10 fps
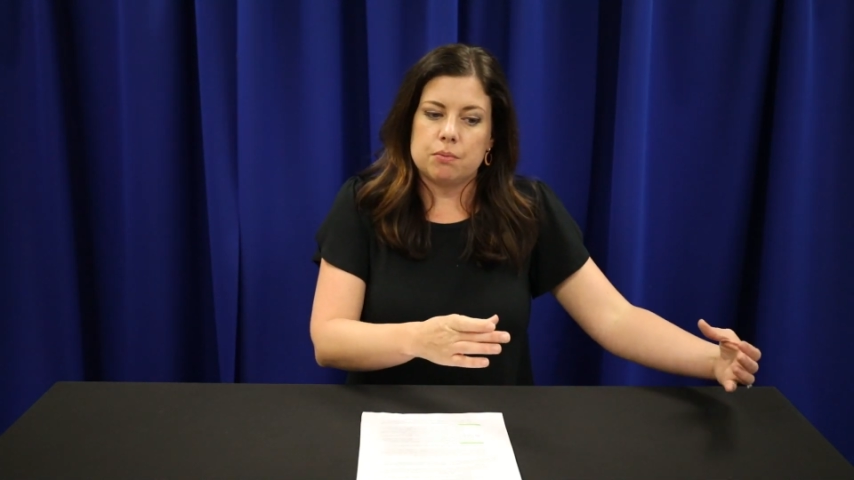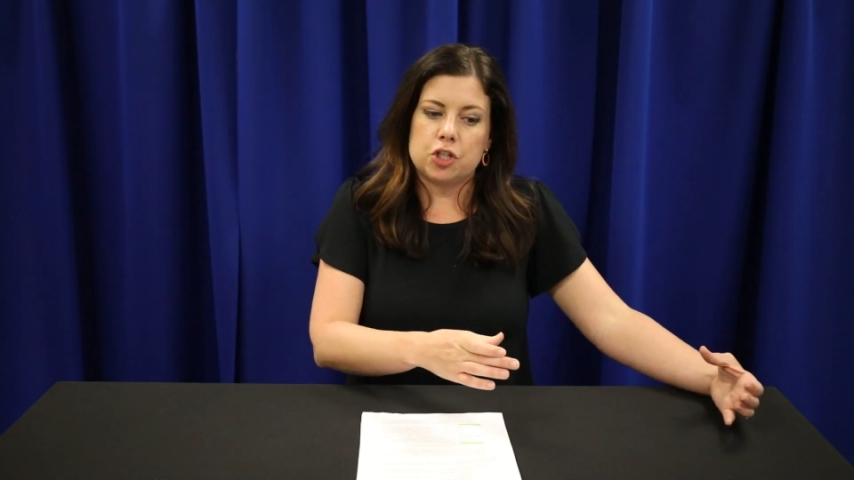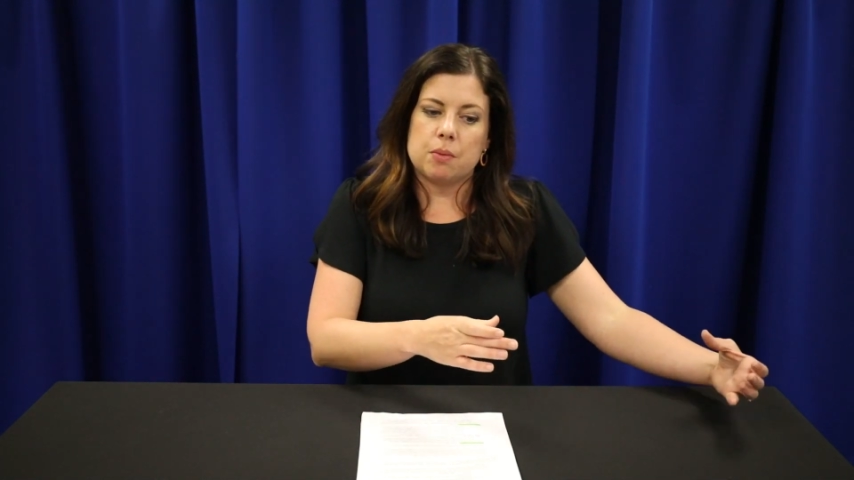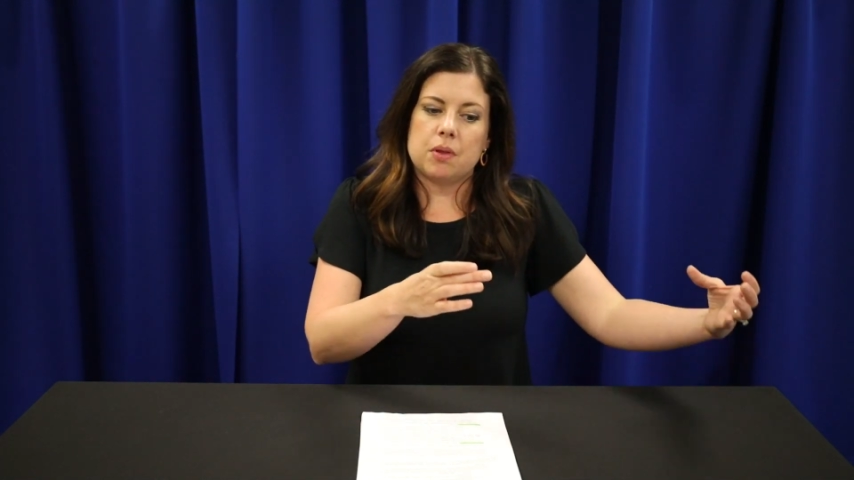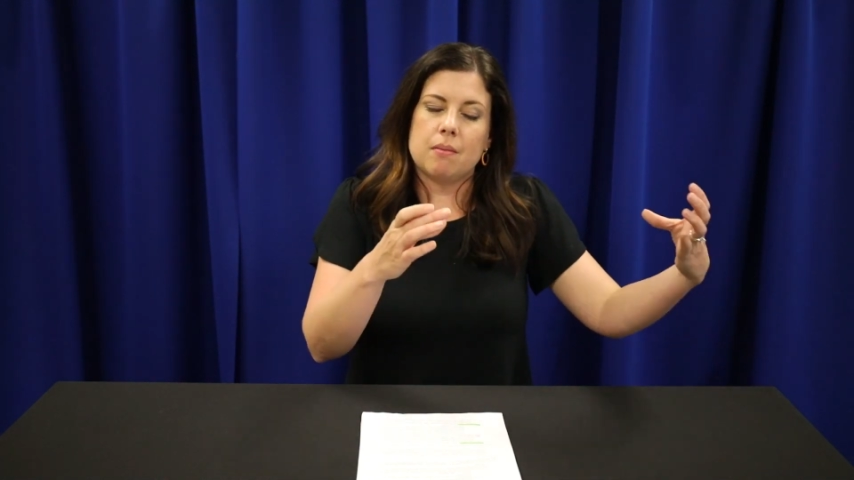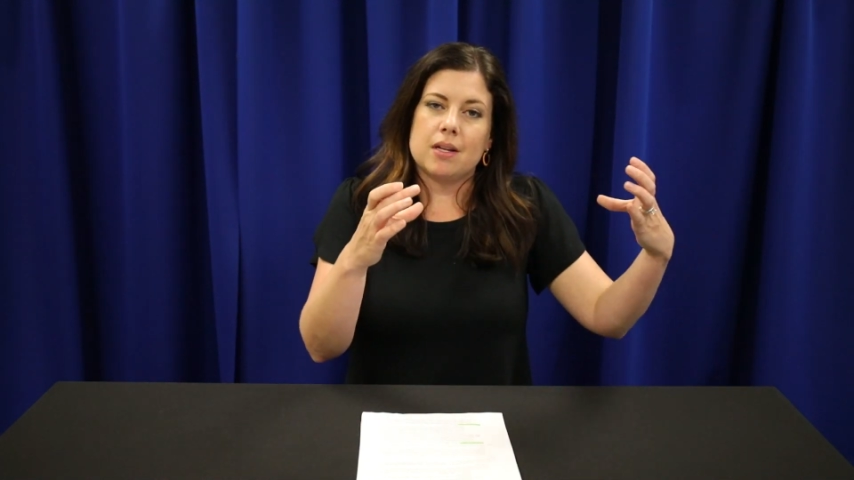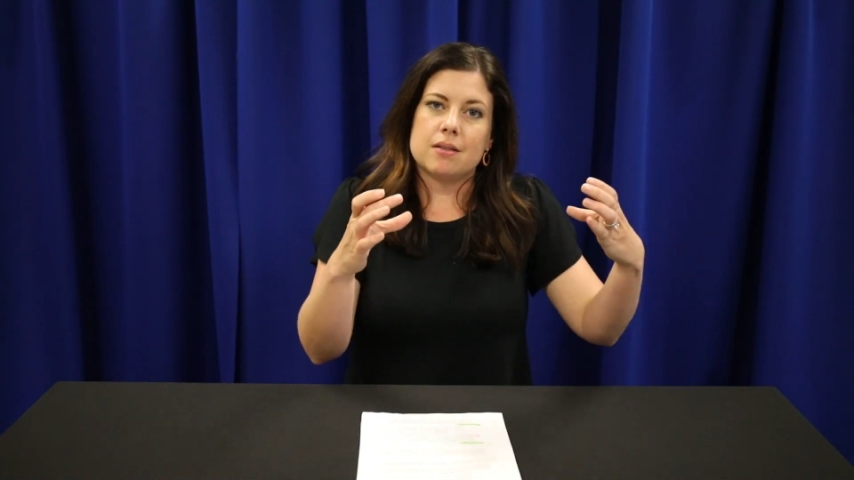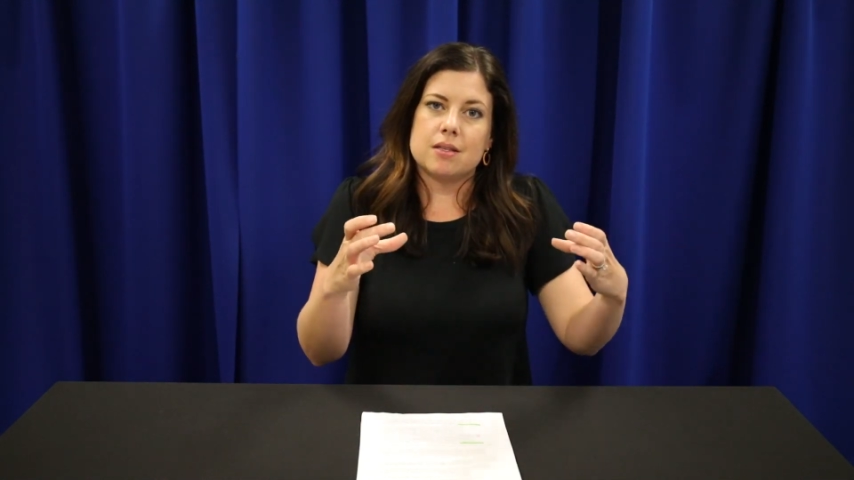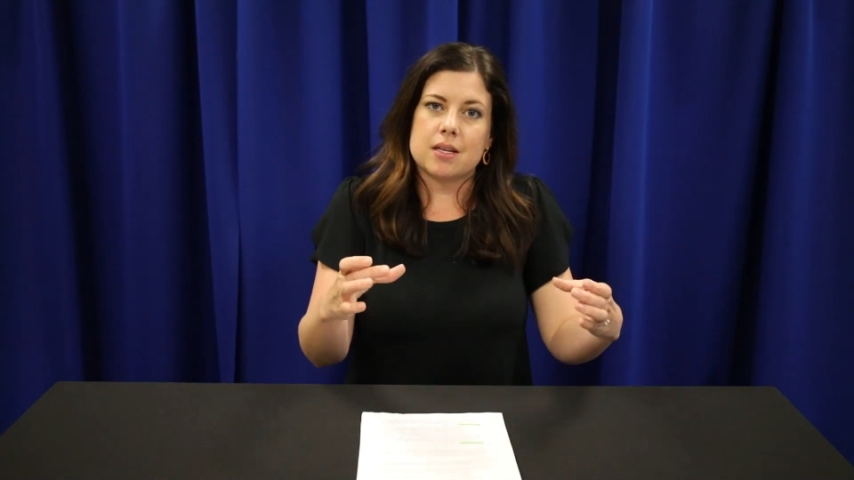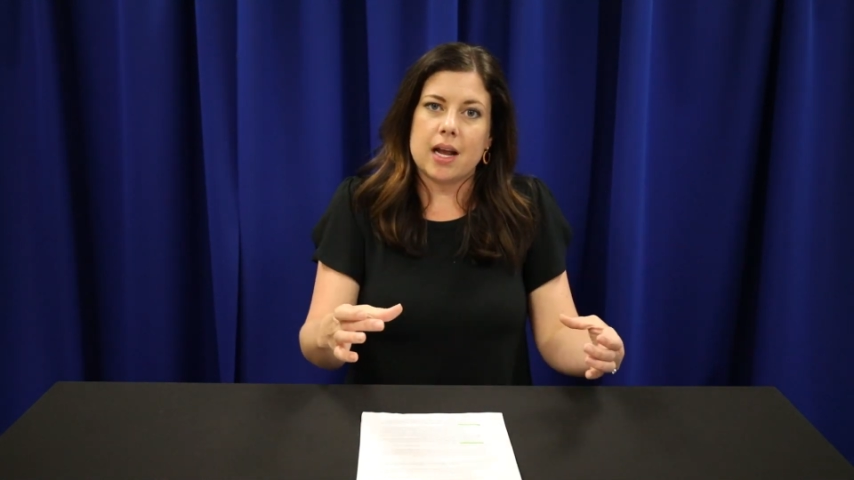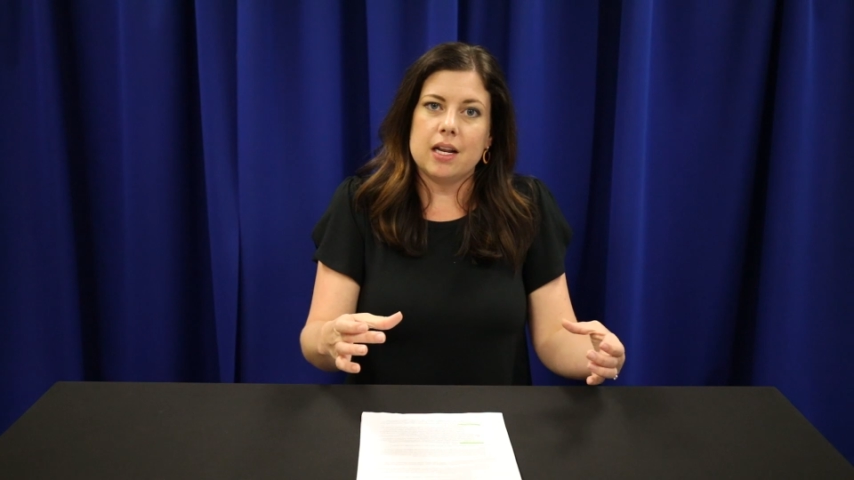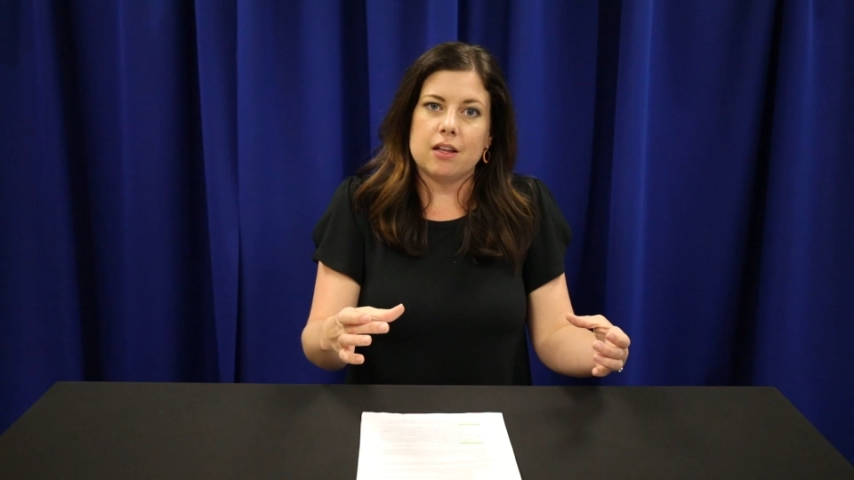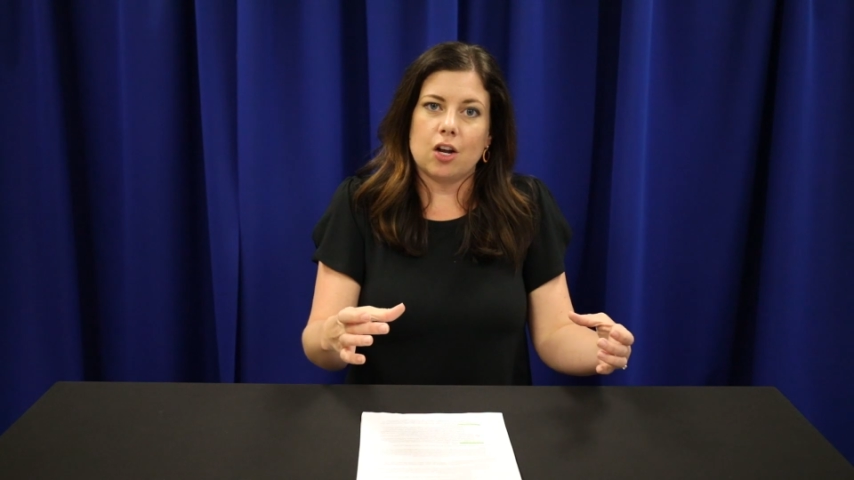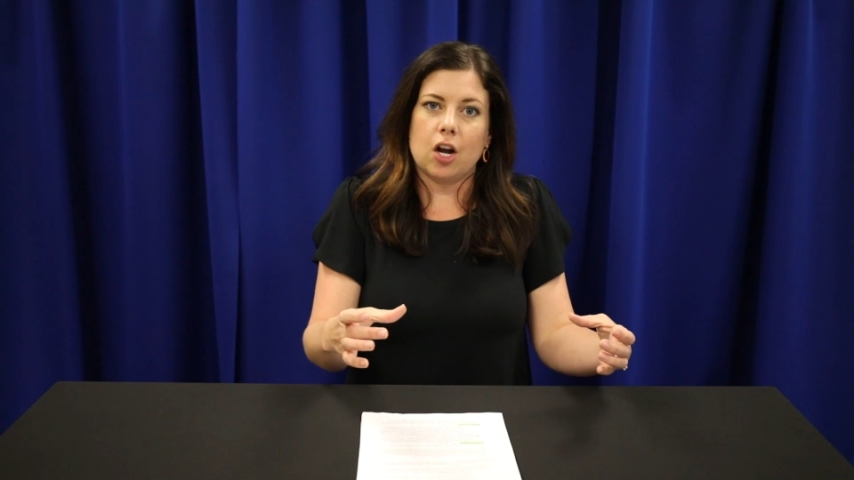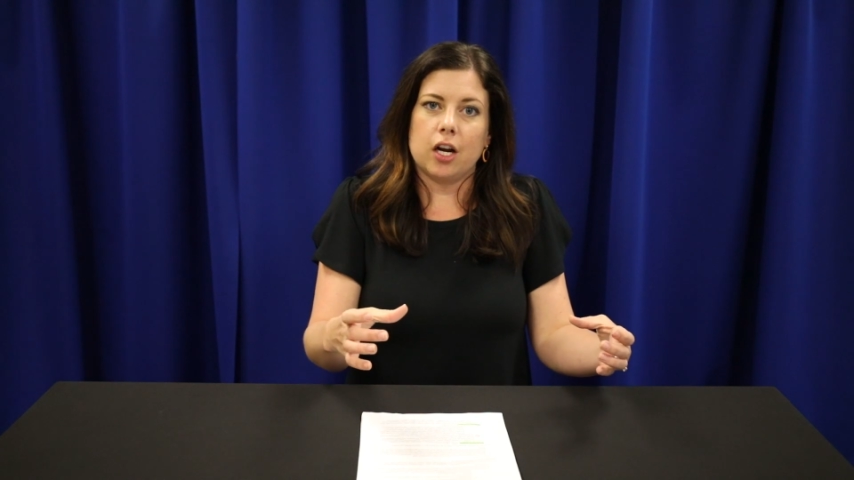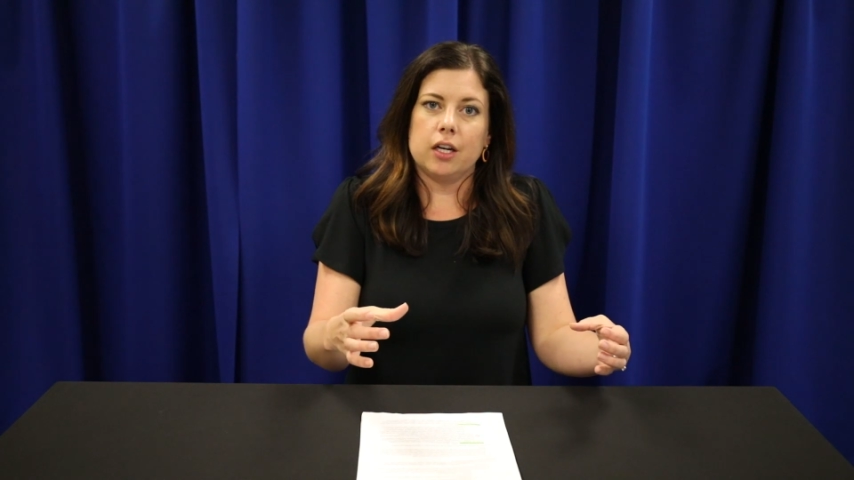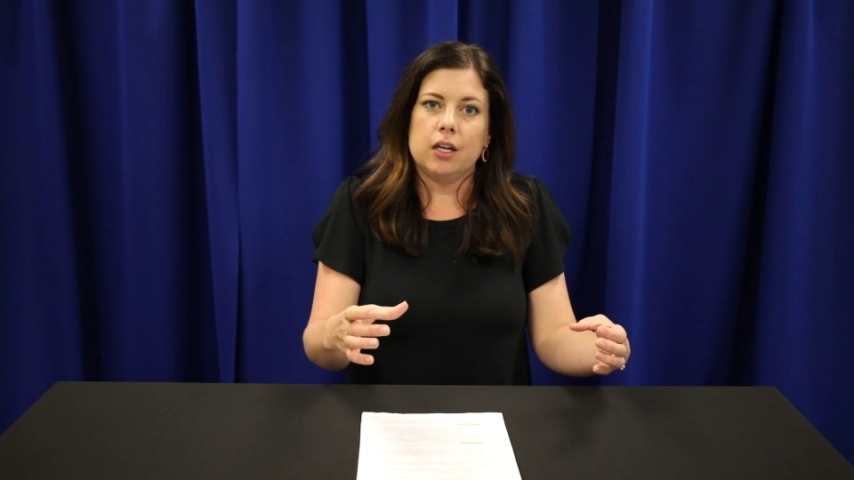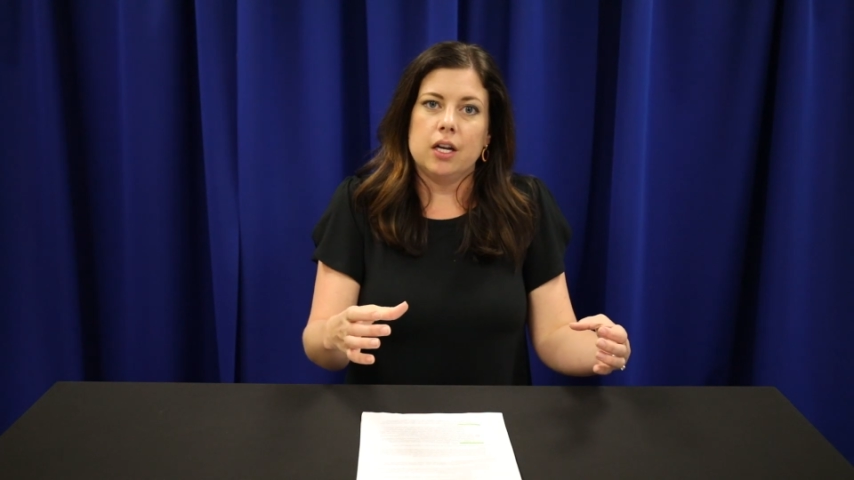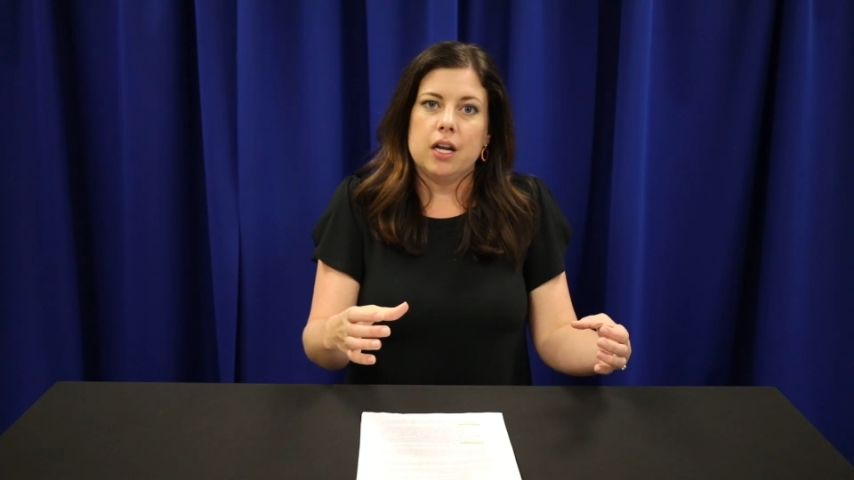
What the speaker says: ship them inside of the cart.